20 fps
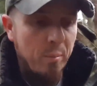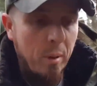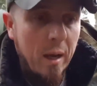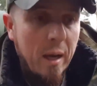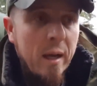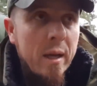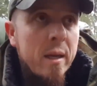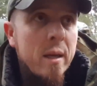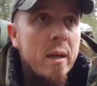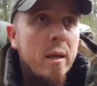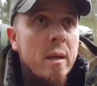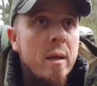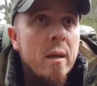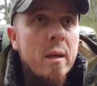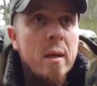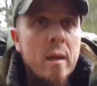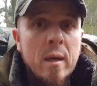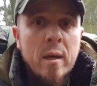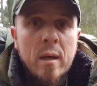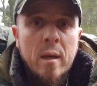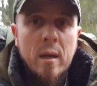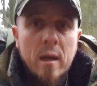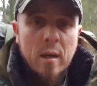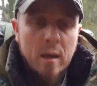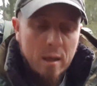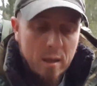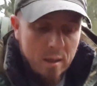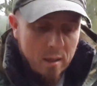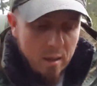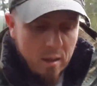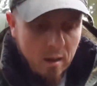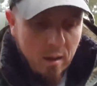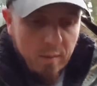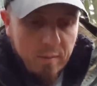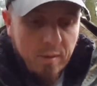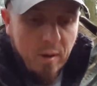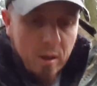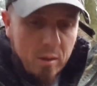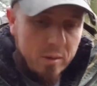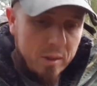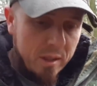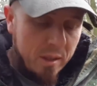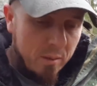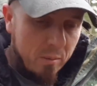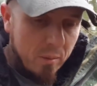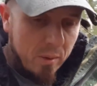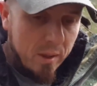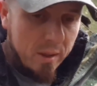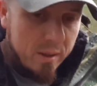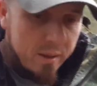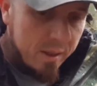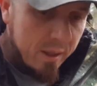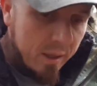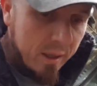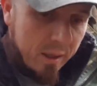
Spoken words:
pack. I've loaded it with